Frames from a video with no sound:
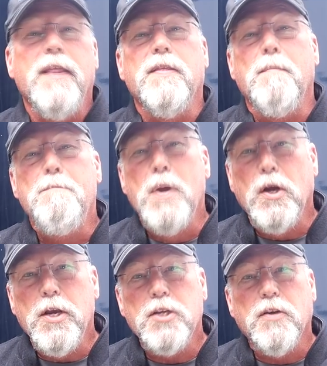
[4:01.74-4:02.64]
in the
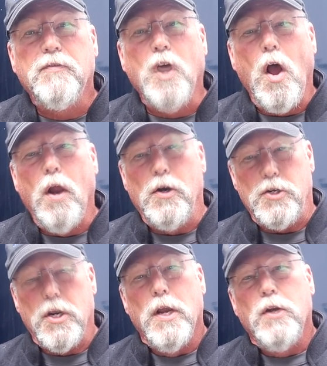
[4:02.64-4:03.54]
millions of
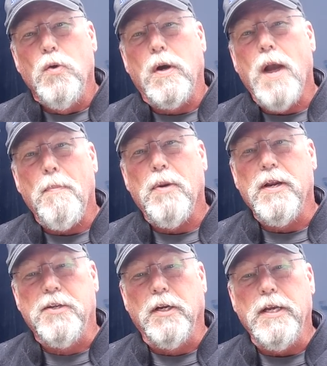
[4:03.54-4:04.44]
dollars to a couple
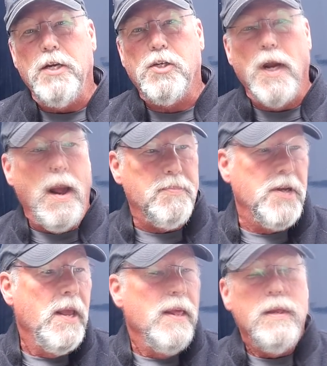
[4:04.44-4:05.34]
of delete
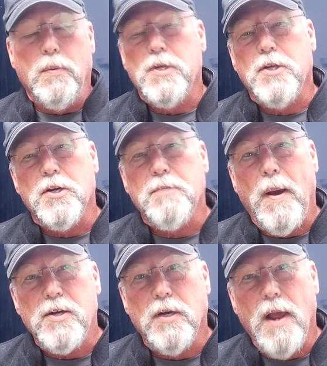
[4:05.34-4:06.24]
shops that were still
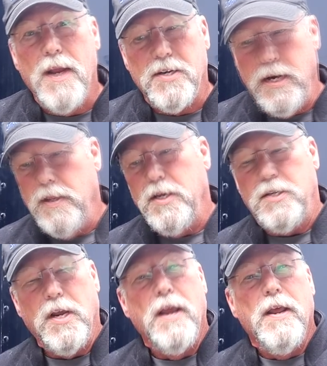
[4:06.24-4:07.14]
specializing in
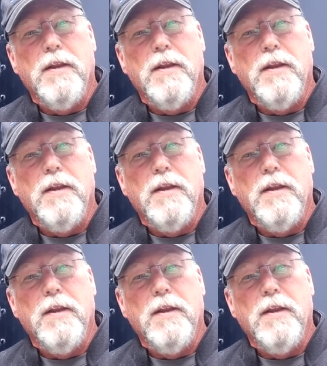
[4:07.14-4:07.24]
these